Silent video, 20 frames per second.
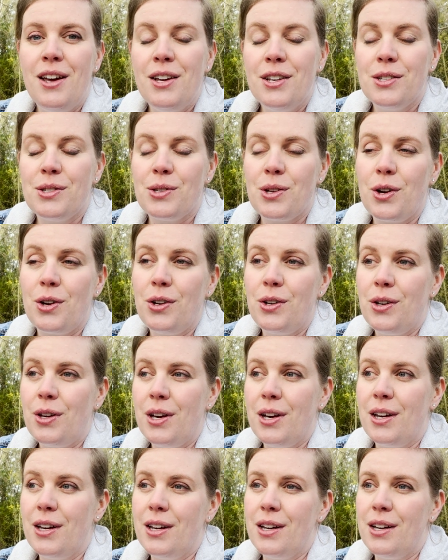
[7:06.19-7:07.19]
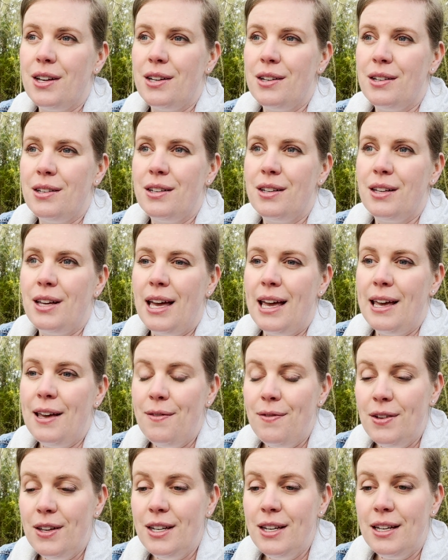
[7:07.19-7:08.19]
So
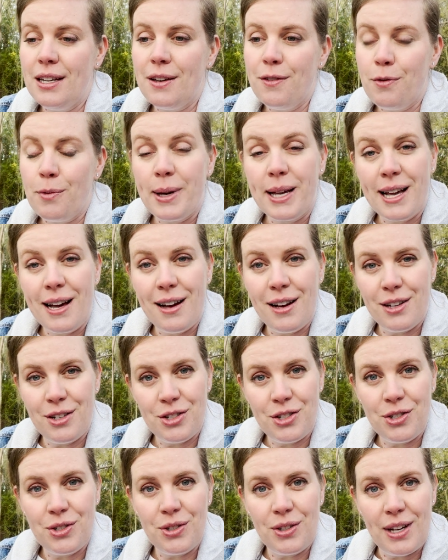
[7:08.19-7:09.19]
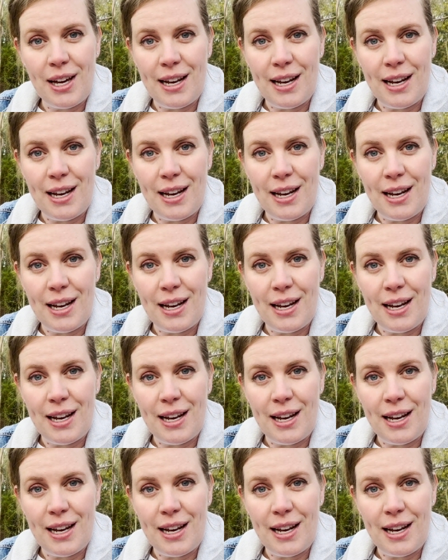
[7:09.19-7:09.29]
even if we can't do